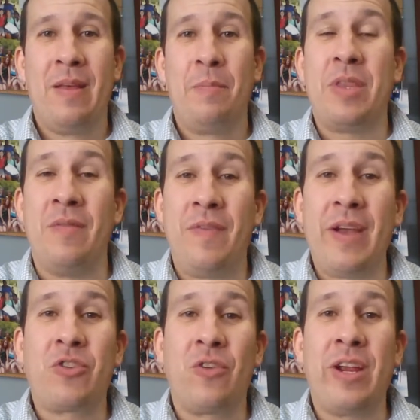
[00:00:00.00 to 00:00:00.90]
But the
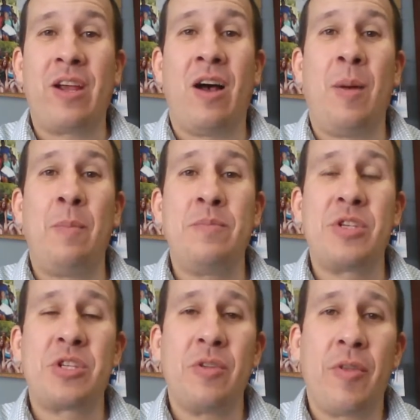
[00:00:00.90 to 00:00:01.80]
victory
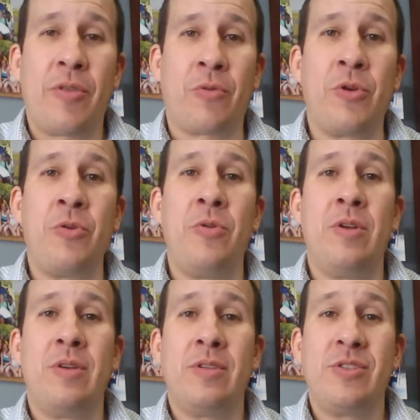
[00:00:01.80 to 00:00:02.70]
comes through
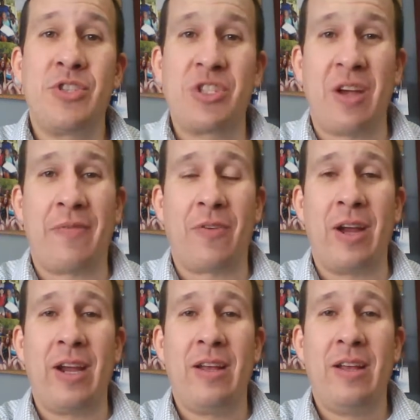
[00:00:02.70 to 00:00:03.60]

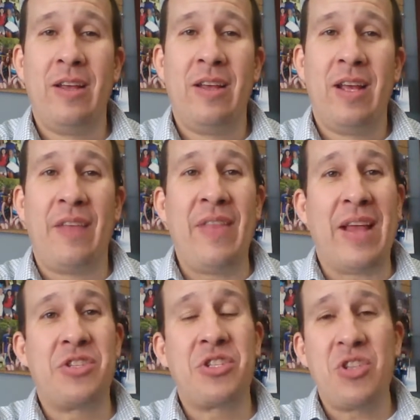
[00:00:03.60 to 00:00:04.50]
suffering. And
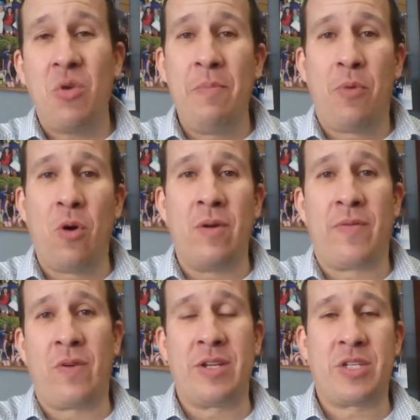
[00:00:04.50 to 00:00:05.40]
that's so important
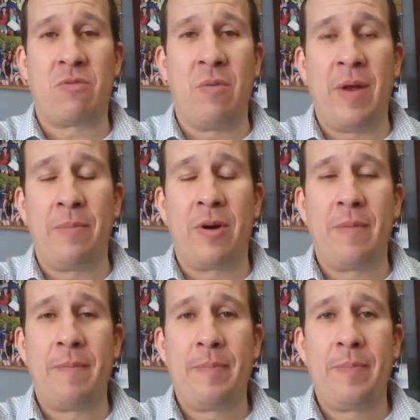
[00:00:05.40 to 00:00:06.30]
for us to remember.
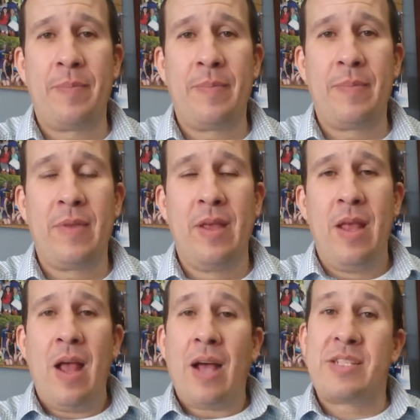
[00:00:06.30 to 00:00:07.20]

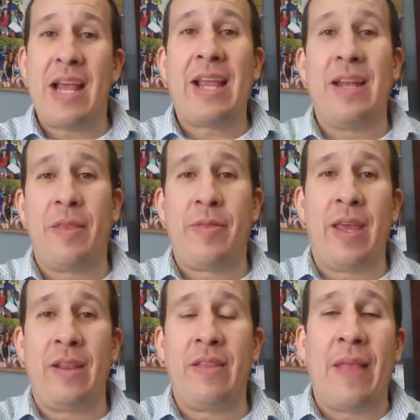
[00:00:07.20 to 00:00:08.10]
A second
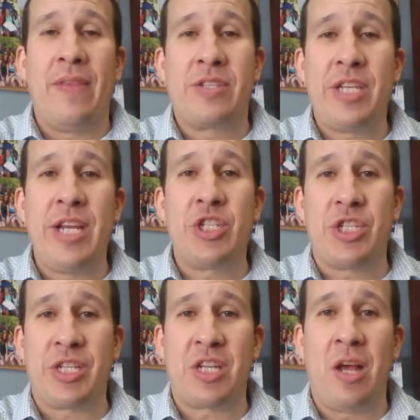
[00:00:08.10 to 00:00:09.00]
thing that this
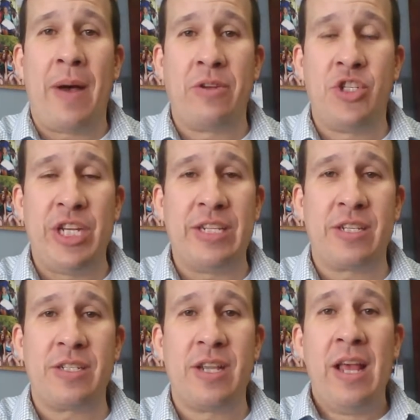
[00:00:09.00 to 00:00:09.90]
teaches us about
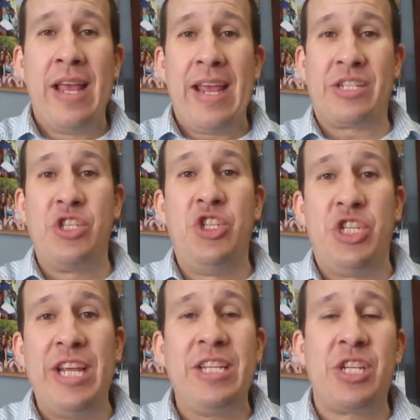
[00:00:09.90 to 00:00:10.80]
Jesus is
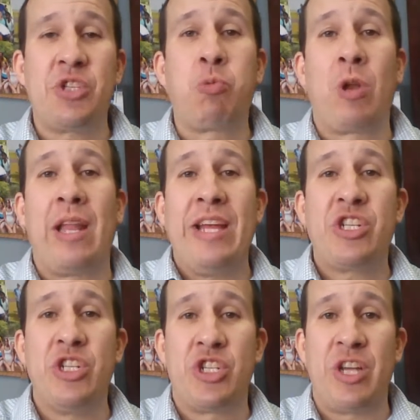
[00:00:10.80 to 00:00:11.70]
Jesus'
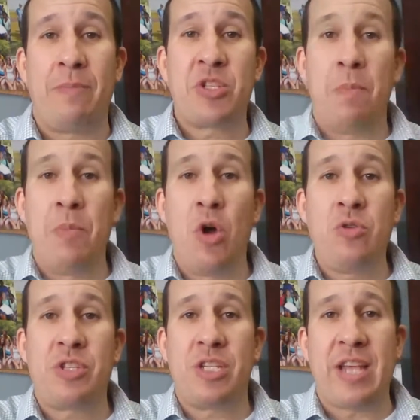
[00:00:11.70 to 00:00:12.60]
relationship to
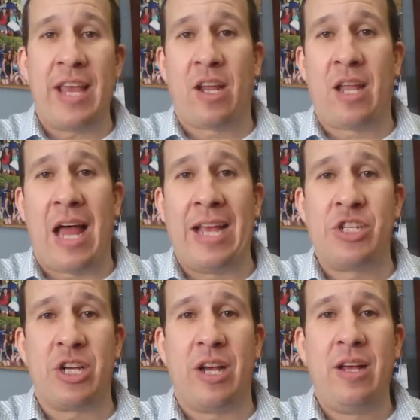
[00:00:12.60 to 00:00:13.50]
Moses and
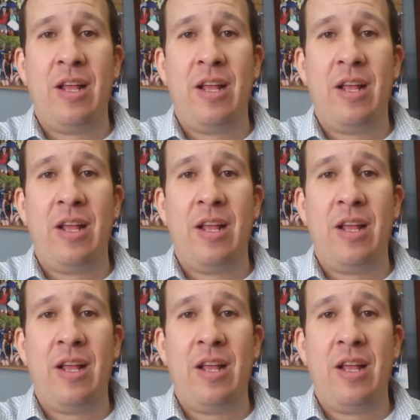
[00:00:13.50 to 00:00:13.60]
Elijah.